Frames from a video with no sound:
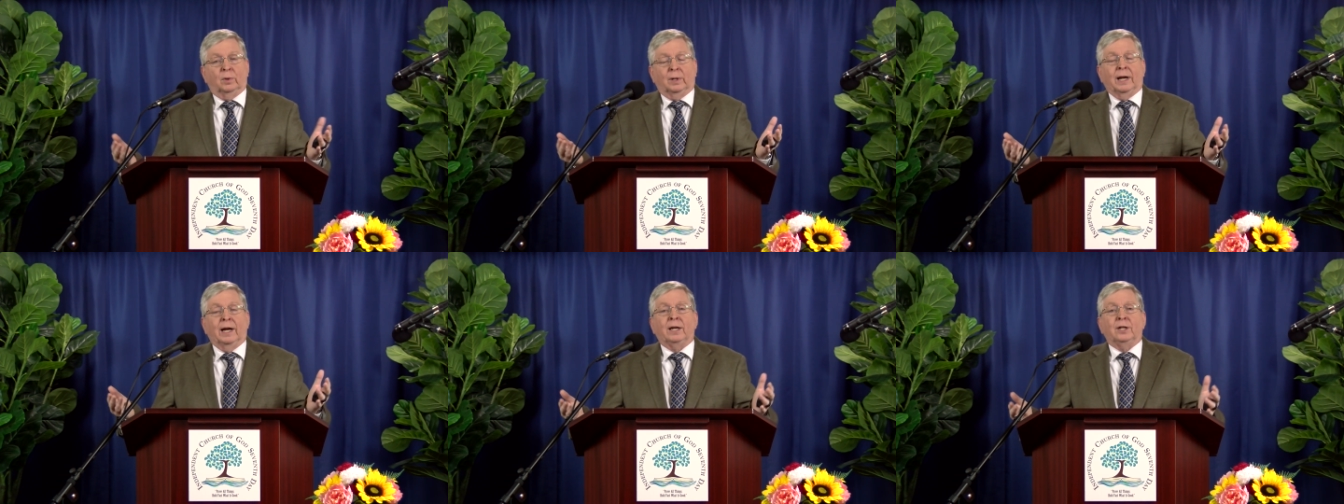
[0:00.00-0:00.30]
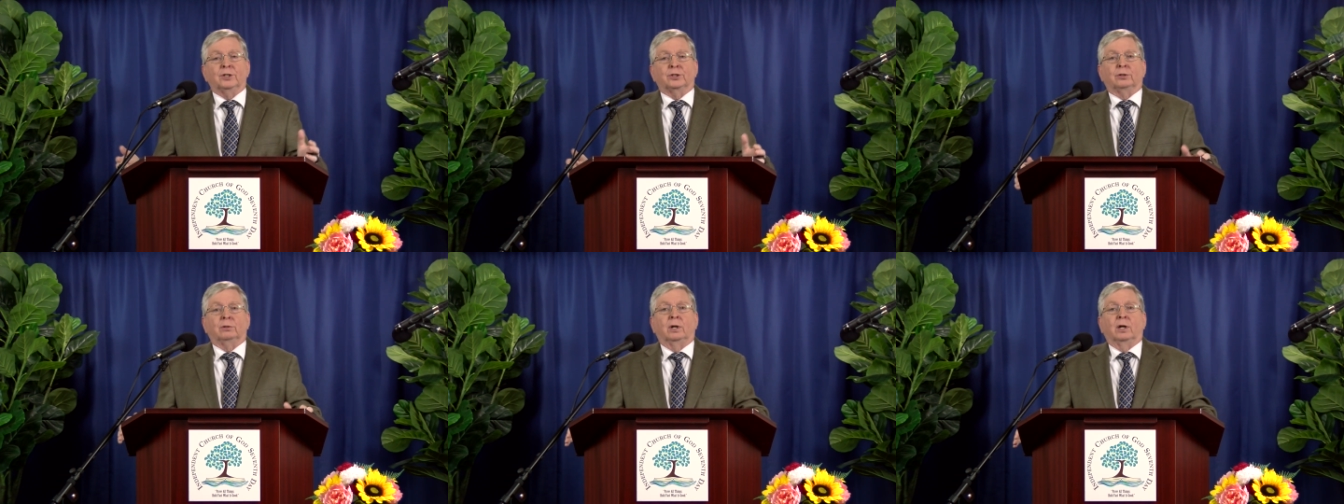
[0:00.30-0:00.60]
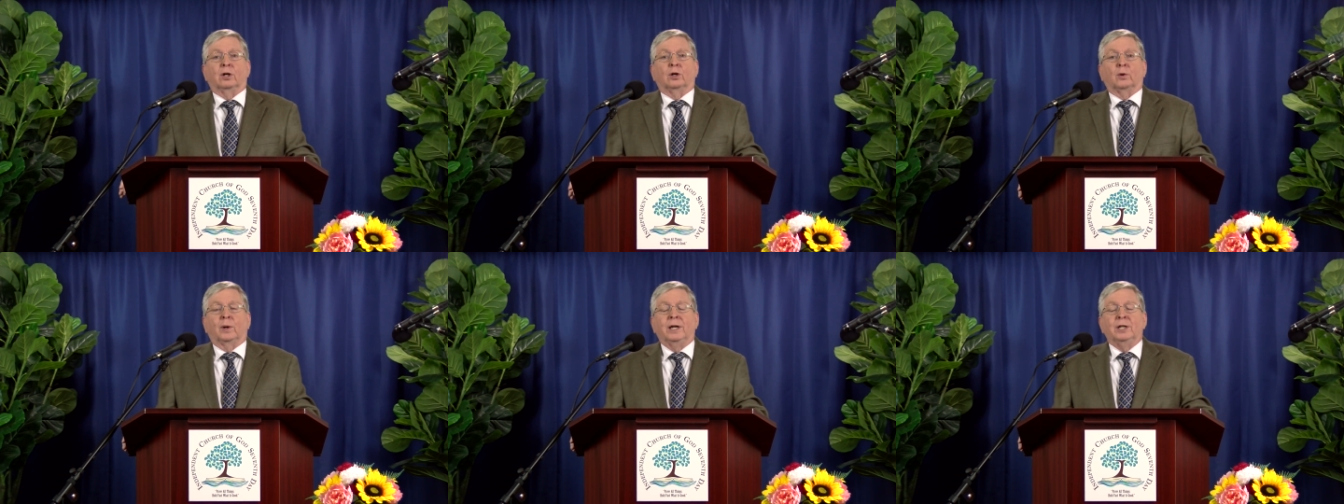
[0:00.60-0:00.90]
what I
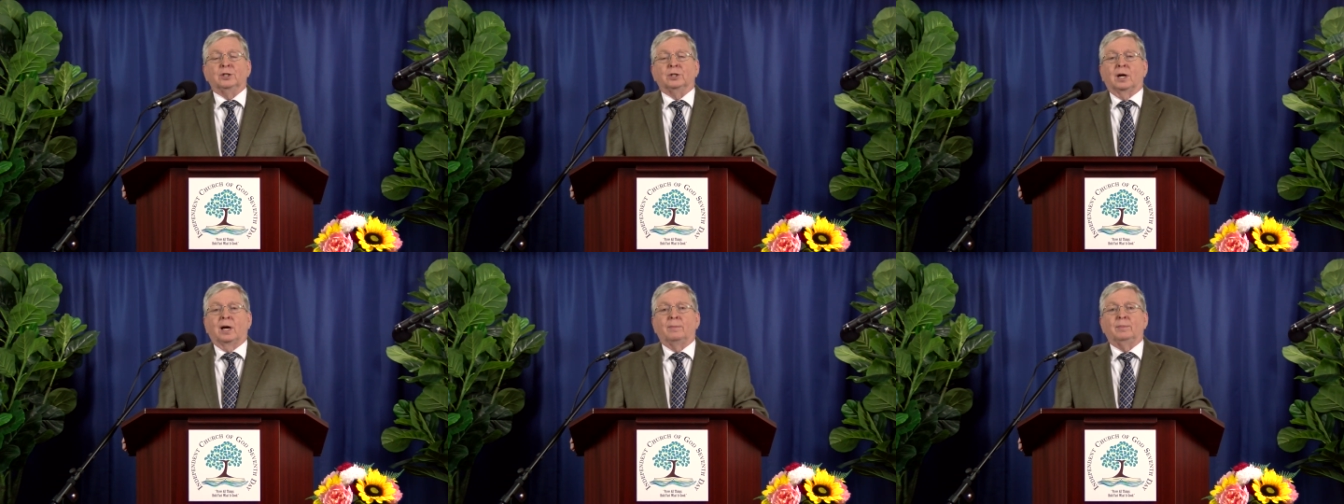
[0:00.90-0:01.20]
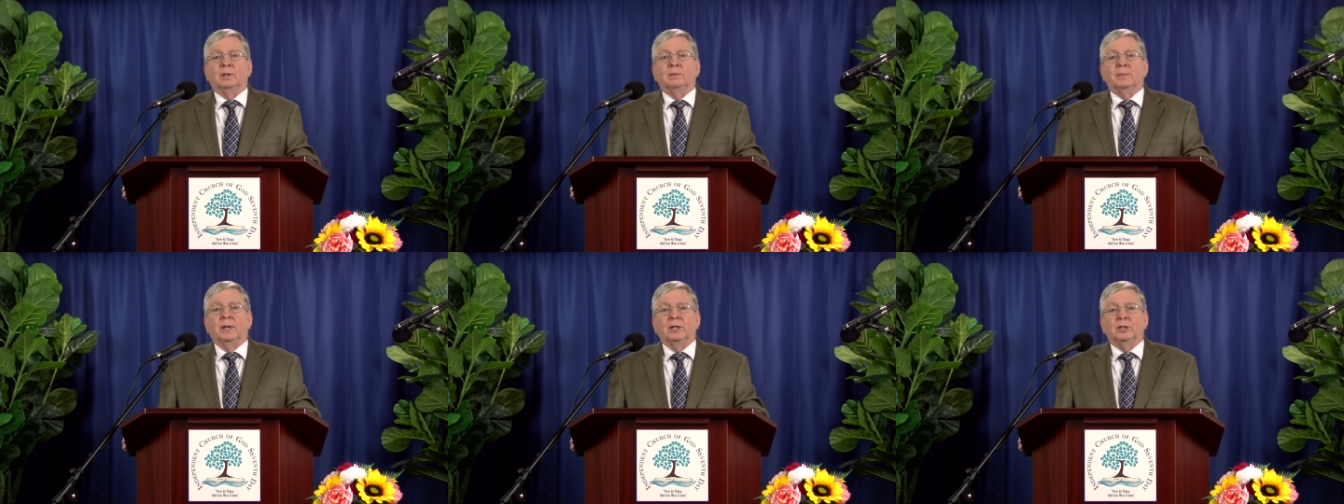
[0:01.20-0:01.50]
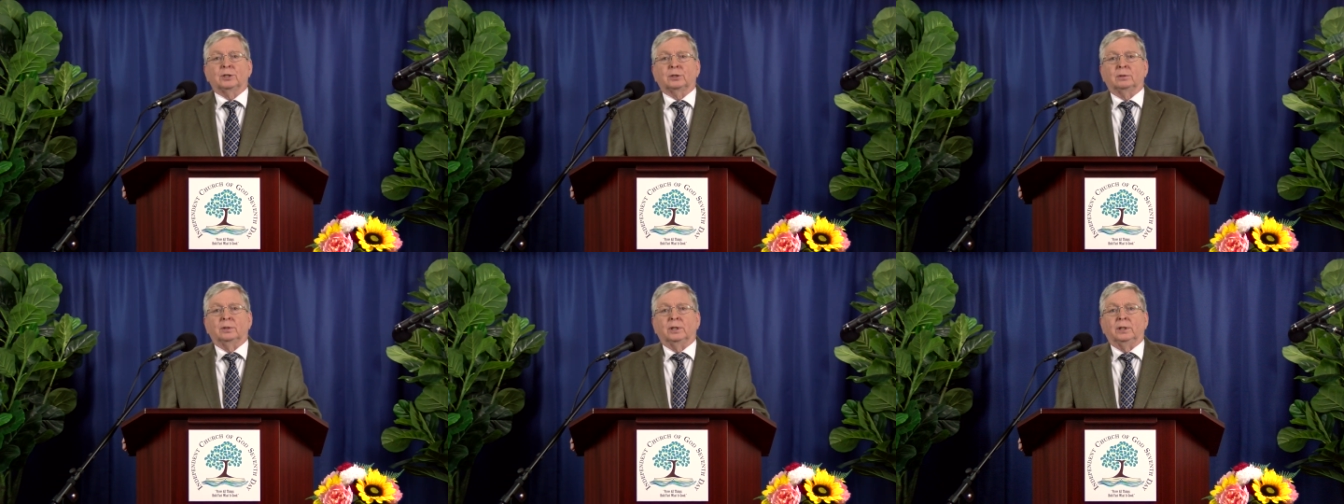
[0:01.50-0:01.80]
consider a great job in the
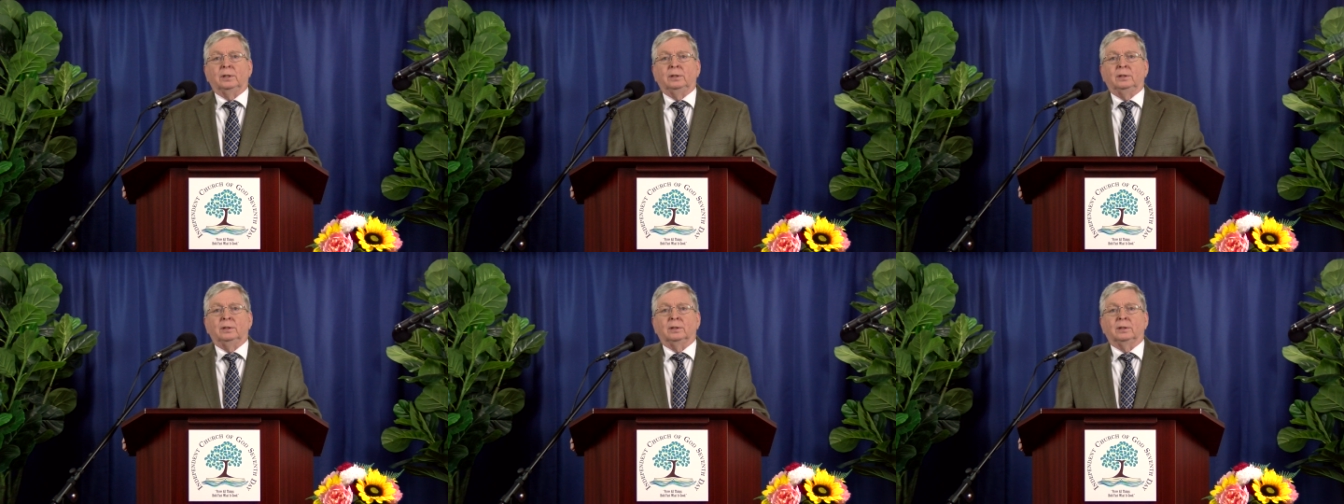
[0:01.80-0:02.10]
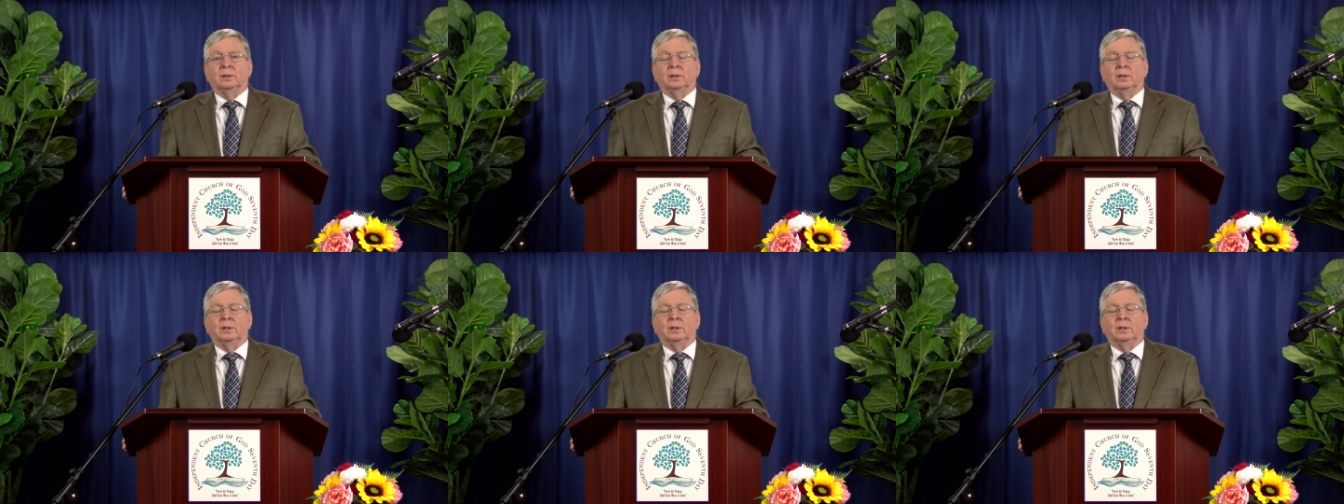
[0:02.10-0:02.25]
ministry,